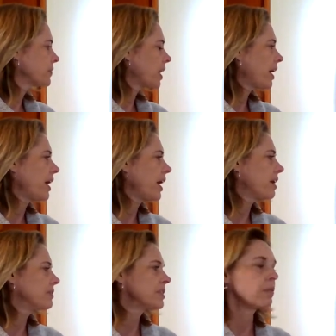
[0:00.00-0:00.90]
I have
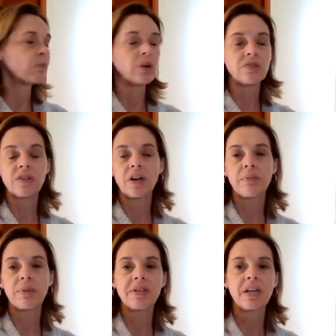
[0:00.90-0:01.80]
some words that are
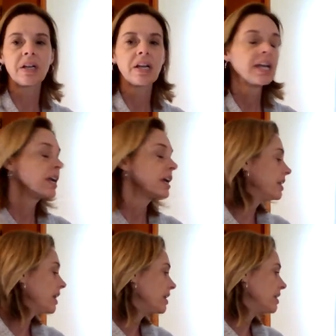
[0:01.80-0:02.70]
missing, and
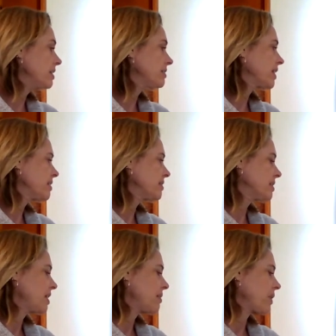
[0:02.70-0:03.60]
then in this case
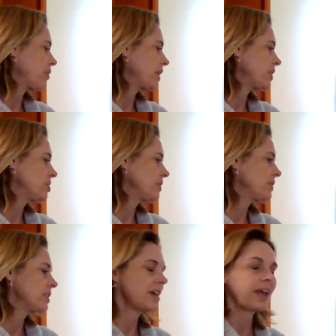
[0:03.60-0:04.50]
today, my question of the
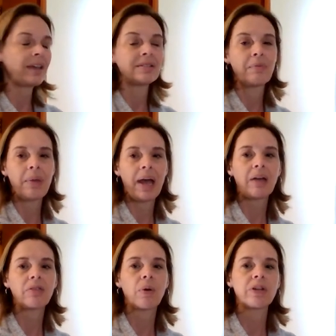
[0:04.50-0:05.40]
day is a math
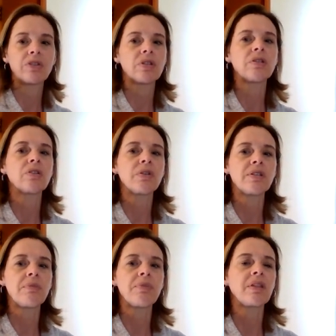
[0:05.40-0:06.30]
question. So it's
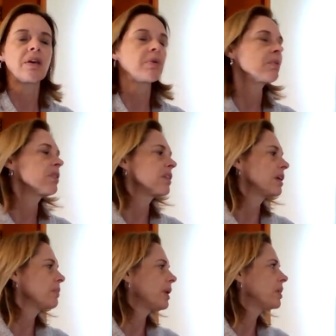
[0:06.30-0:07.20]
something that we will think
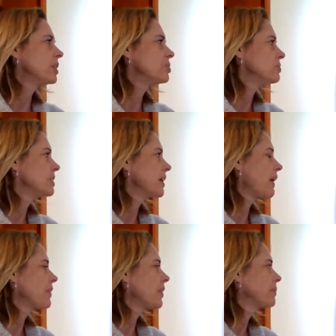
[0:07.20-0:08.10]
about and do
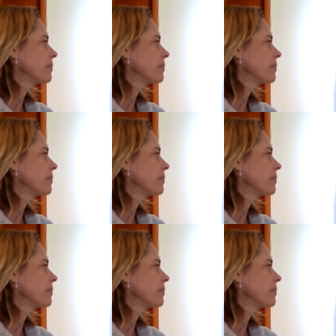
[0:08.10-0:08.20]
together.